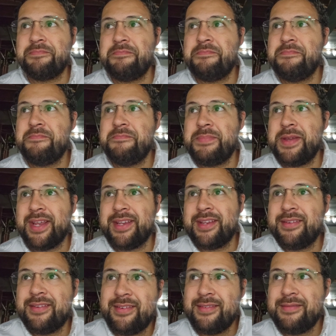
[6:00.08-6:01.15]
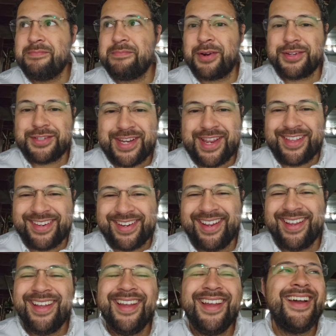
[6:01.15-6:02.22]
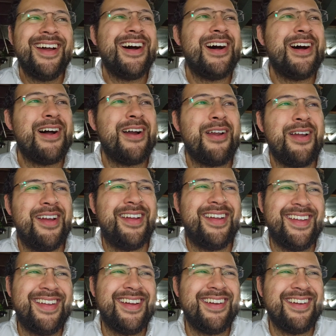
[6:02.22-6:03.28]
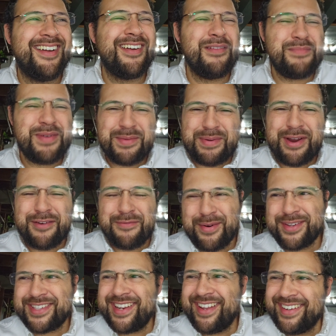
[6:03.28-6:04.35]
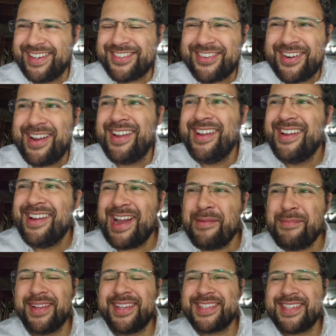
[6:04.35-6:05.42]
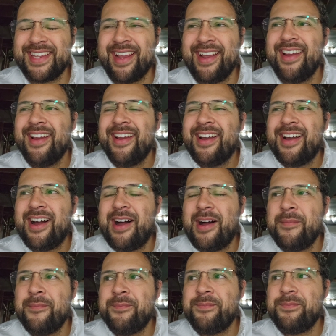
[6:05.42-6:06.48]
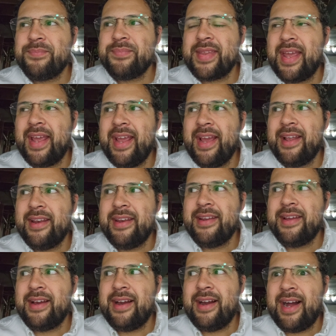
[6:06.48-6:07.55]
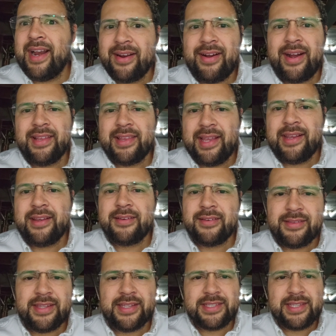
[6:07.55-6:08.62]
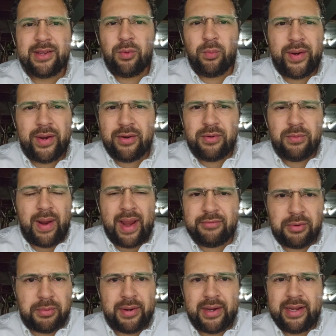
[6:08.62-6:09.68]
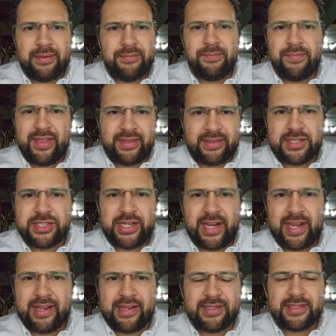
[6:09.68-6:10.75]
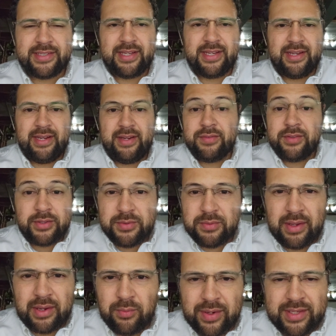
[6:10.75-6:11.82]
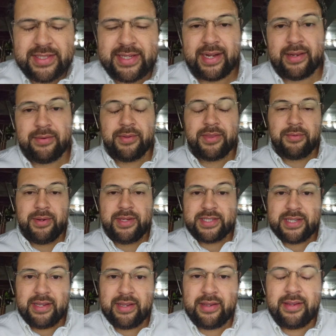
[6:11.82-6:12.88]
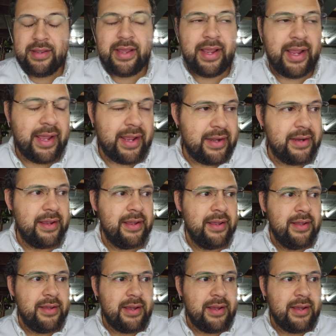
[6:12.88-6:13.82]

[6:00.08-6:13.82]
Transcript: a big personality, or a big pair of personalities, what I meant to say. And I don't know, I like this like, weird rivalry thing that she has, even though it's one-sided with Ursa. And